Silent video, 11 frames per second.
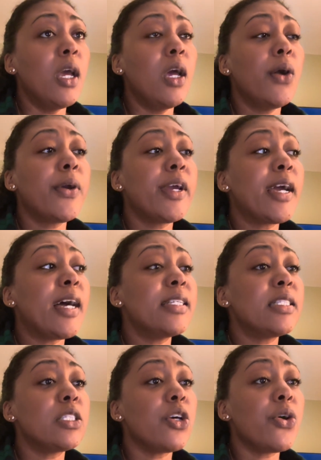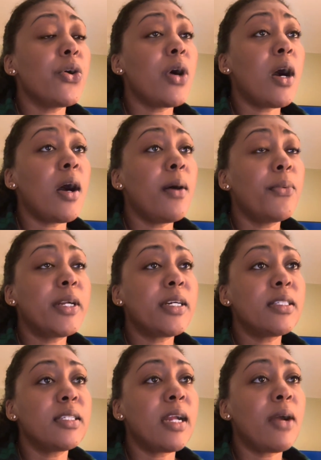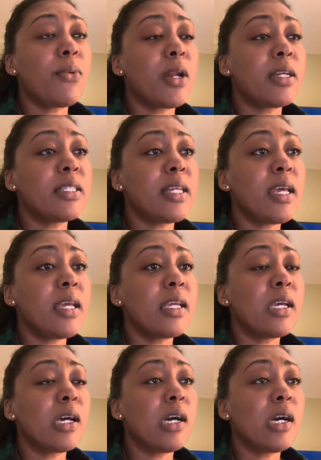Okay, guys, so what else did I want to say?